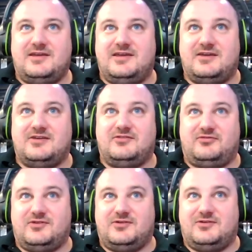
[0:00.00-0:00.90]

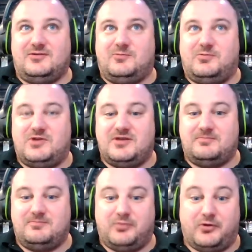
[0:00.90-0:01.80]
if
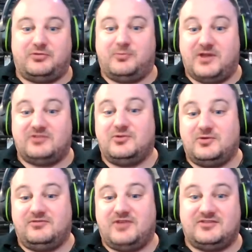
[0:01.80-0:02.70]
we both went to
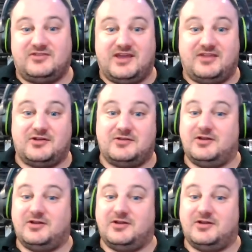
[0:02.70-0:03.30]
an event together.